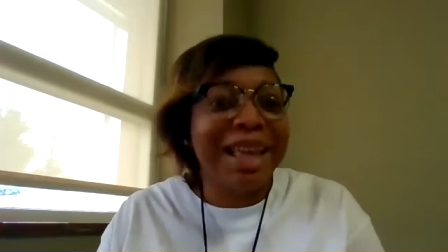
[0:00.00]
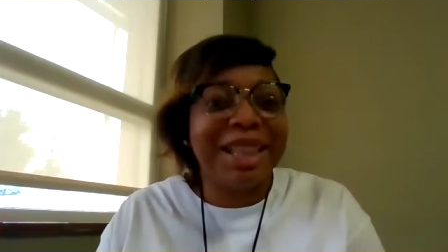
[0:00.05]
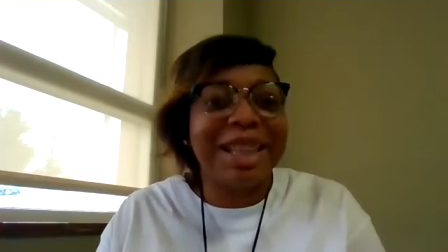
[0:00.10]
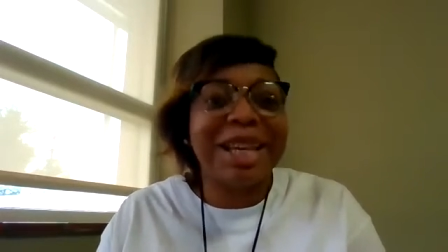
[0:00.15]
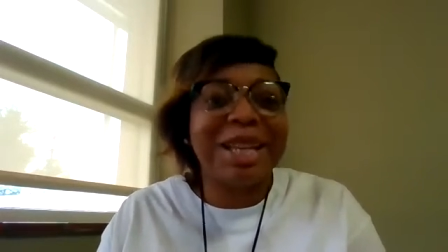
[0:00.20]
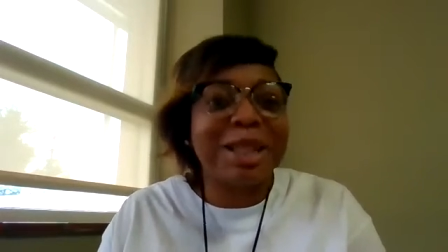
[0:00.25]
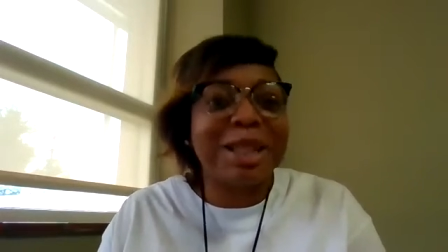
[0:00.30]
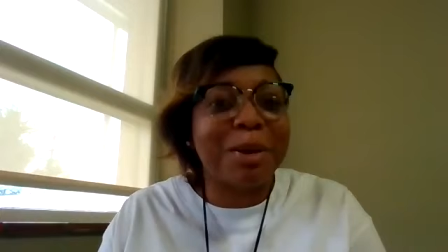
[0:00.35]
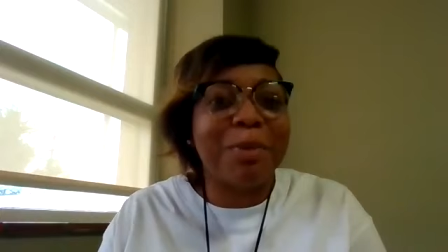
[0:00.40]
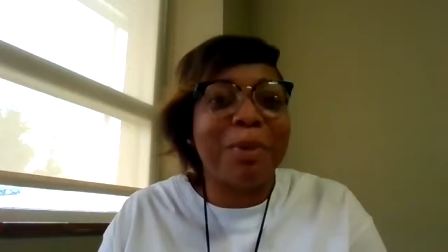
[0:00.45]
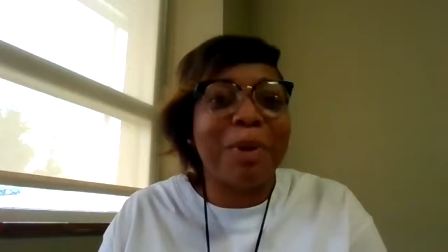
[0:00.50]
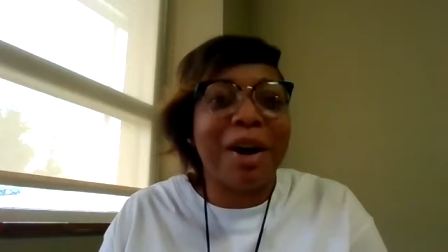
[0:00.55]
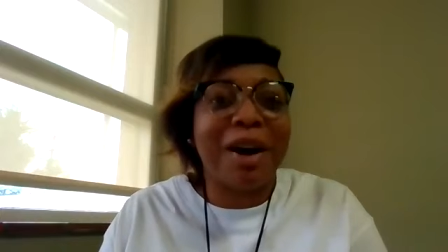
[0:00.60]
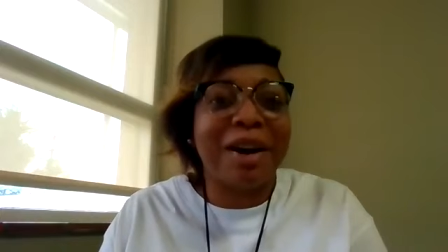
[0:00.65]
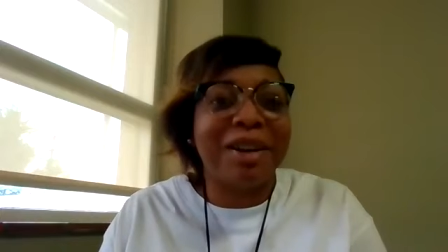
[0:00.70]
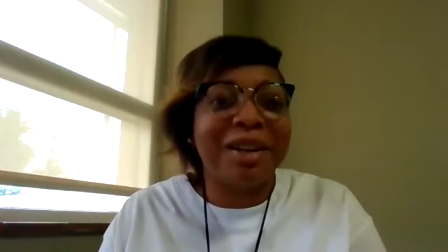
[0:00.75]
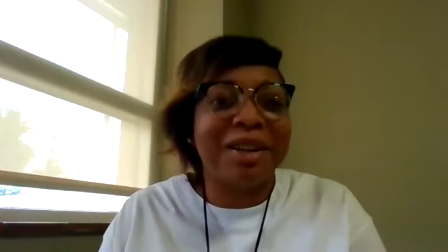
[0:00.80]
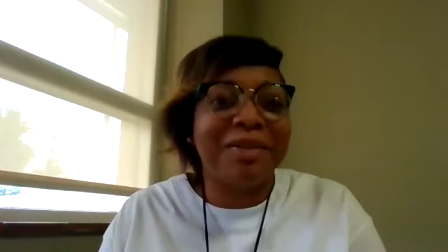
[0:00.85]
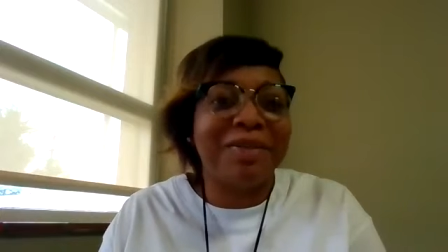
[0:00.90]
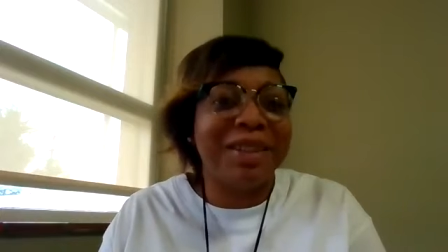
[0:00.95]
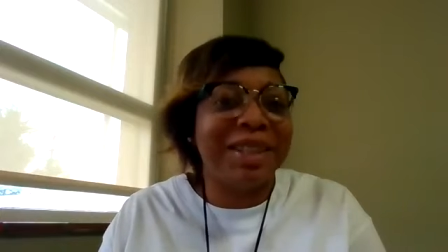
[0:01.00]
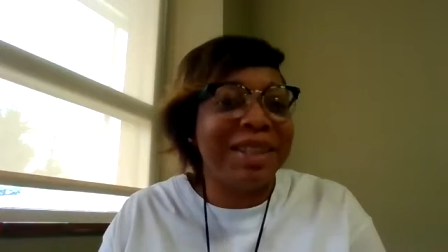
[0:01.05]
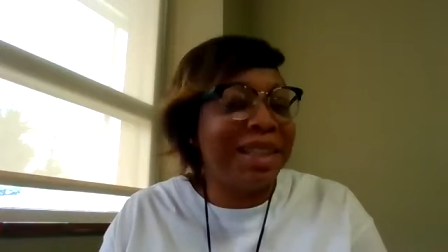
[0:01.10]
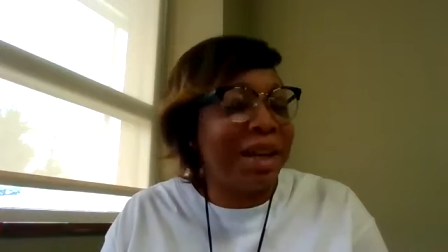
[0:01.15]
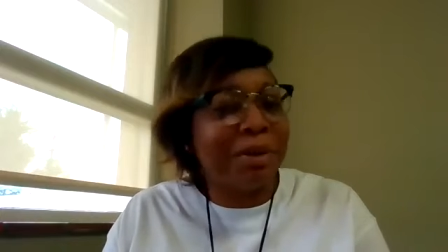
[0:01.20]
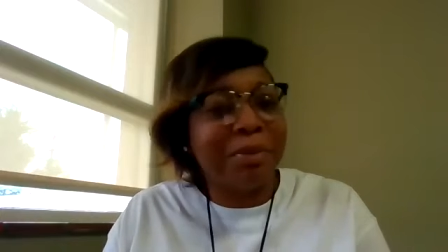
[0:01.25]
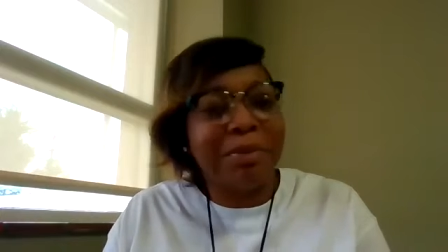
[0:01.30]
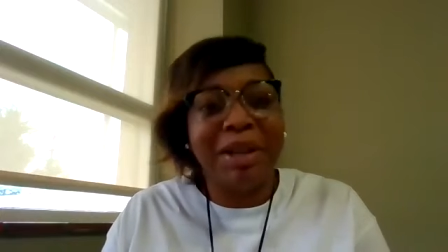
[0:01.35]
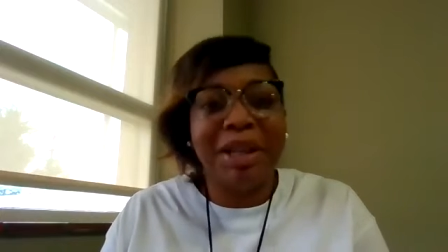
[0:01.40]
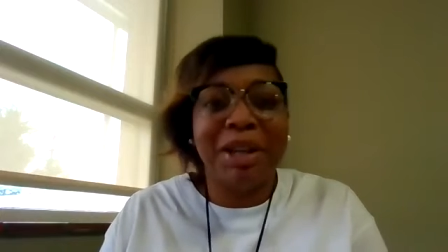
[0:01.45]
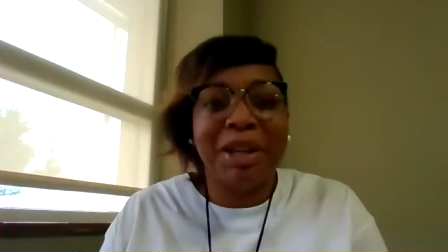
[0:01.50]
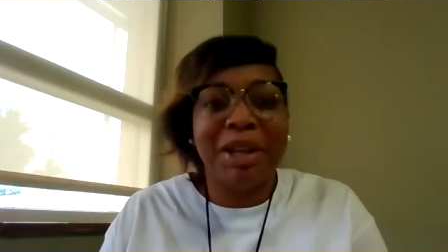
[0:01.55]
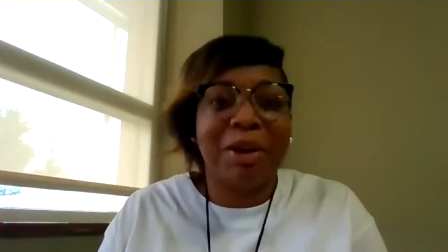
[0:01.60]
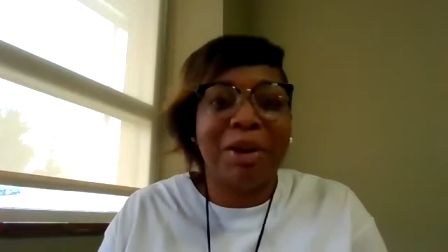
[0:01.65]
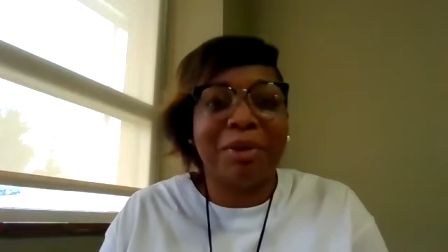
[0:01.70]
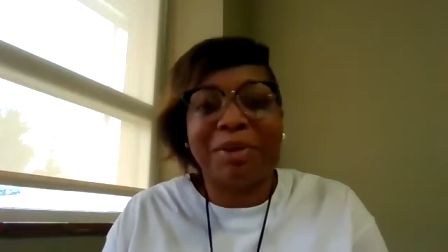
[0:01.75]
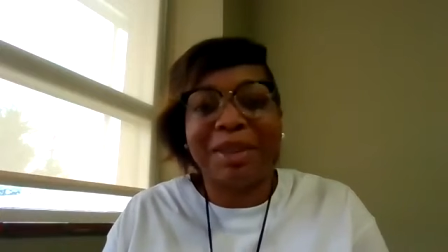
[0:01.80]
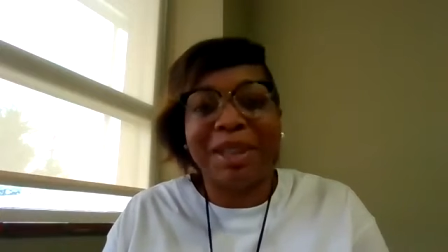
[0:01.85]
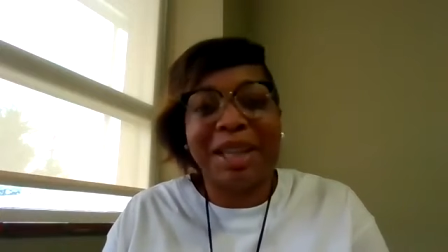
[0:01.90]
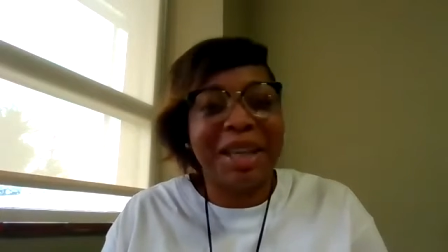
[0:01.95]
that's the part of it that we
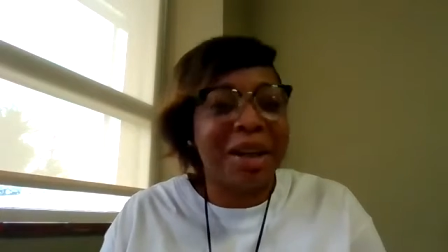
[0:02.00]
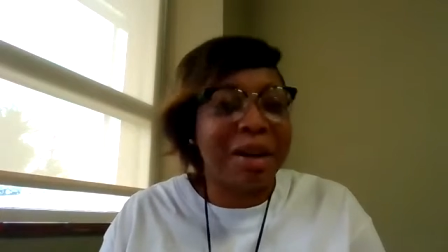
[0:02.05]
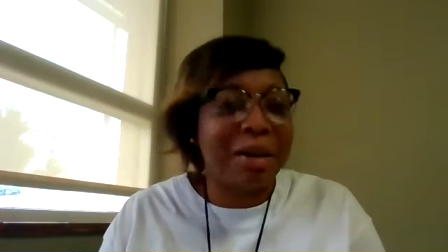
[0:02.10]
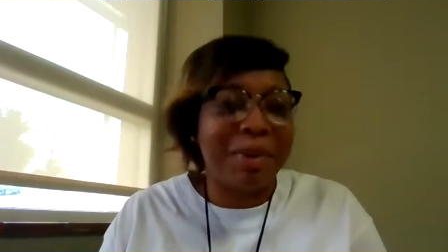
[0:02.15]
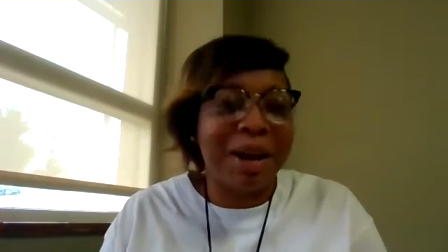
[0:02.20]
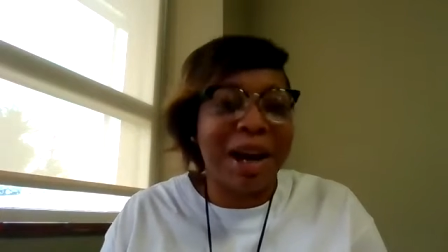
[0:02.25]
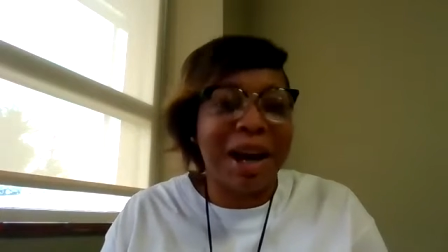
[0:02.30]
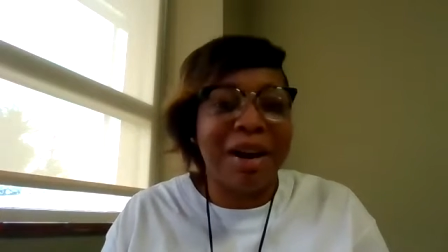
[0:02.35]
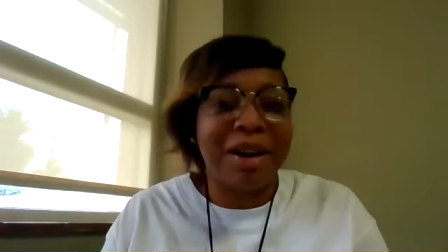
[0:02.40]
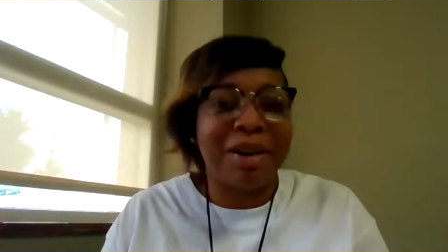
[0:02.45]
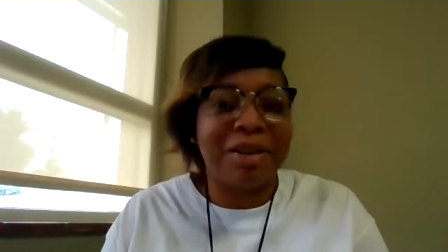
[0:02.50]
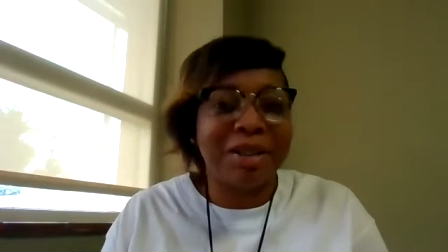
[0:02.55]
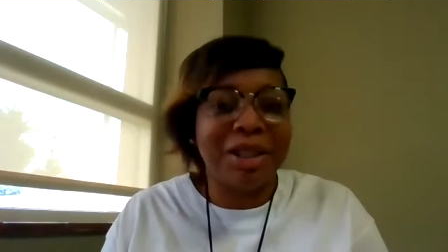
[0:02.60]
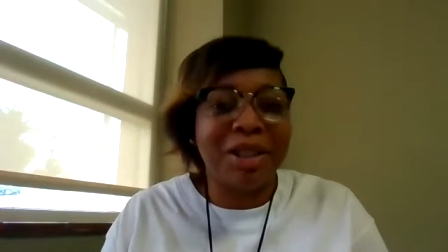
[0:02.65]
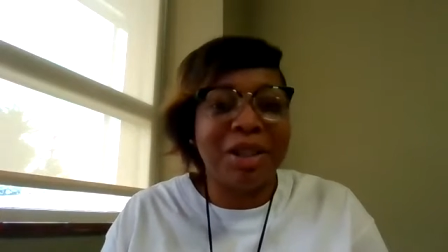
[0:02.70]
don't think about,